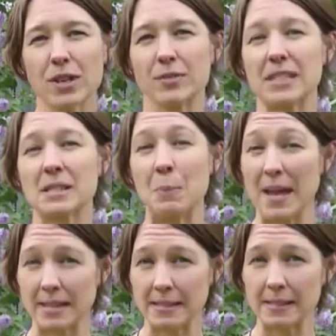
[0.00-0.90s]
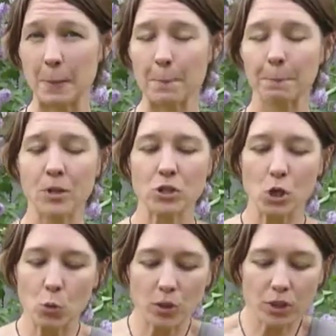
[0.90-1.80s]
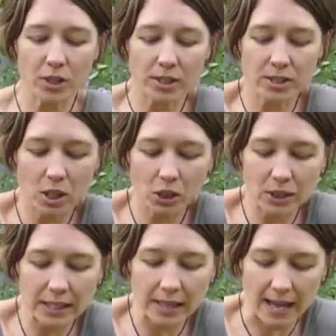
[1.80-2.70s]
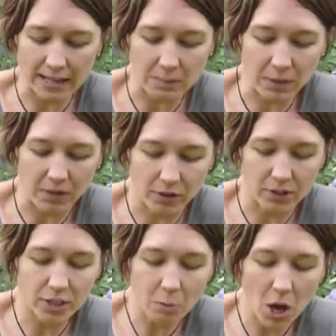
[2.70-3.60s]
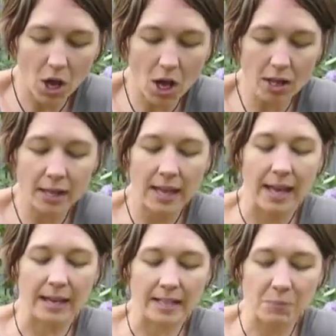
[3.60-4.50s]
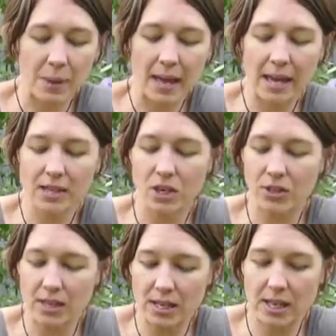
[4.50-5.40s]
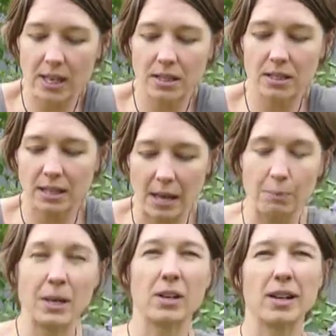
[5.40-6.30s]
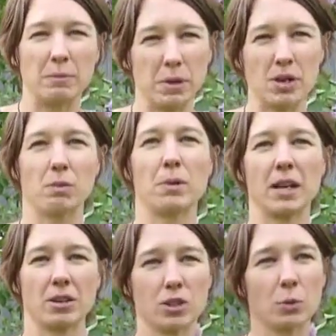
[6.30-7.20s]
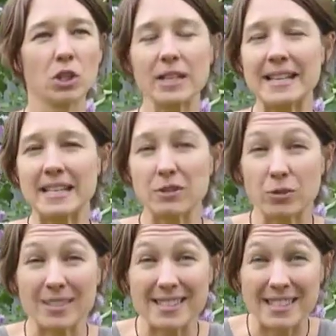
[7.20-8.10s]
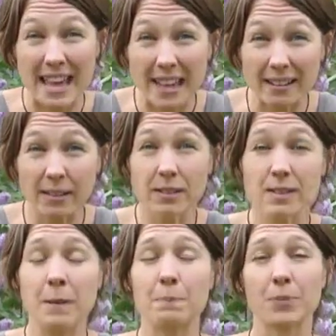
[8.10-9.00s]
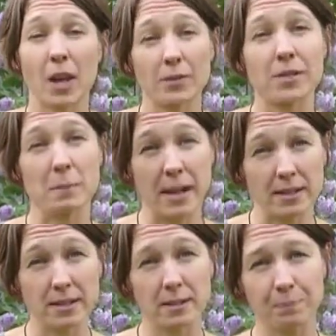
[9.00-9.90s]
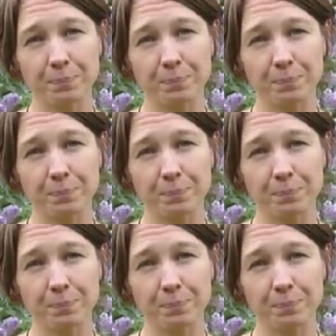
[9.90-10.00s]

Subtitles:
of space. So we're going to start looking at something very small and expand our thinking to get bigger and bigger and bigger. So we're looking at different scales of space.